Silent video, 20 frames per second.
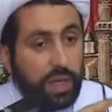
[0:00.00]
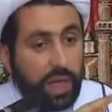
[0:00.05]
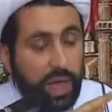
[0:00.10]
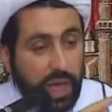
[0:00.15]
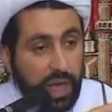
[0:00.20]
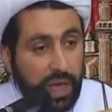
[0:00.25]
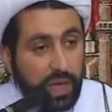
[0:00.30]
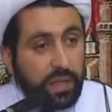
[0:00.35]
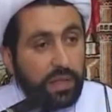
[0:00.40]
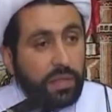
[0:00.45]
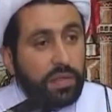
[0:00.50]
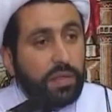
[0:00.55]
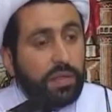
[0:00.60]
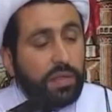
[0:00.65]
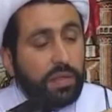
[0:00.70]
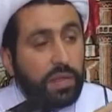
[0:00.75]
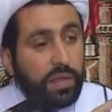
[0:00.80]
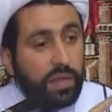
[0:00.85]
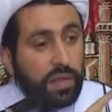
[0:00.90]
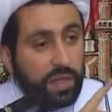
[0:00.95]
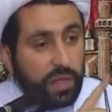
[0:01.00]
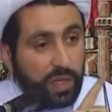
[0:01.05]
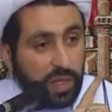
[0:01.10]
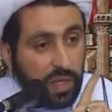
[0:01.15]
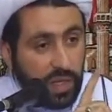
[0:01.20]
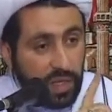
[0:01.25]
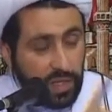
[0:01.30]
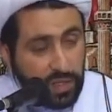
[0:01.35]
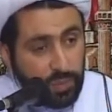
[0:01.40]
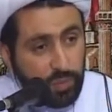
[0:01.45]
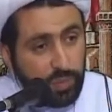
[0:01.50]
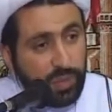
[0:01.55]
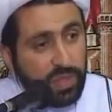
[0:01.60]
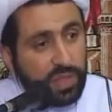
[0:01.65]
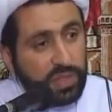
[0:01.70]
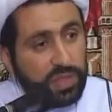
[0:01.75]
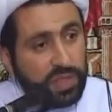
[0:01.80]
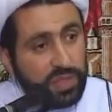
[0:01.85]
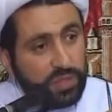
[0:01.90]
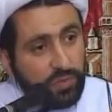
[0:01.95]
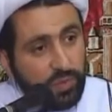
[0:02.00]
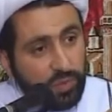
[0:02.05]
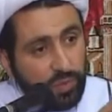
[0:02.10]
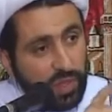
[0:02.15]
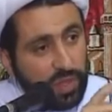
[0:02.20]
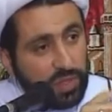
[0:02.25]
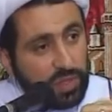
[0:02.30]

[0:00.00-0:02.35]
and his presence would be